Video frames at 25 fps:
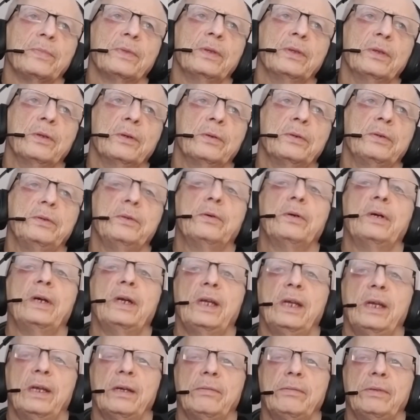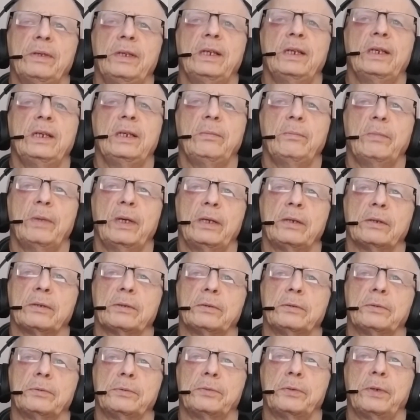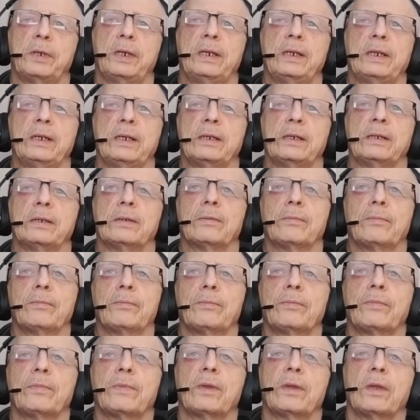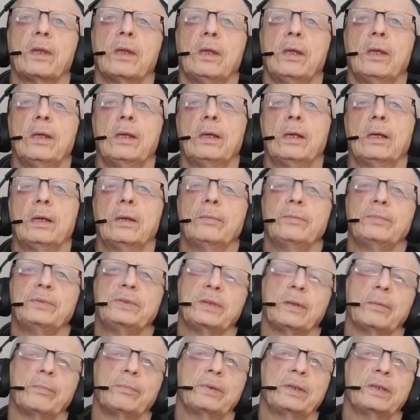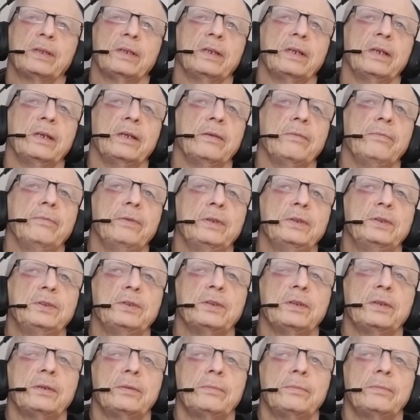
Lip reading: nor do I have any medical training. I'm simply an individual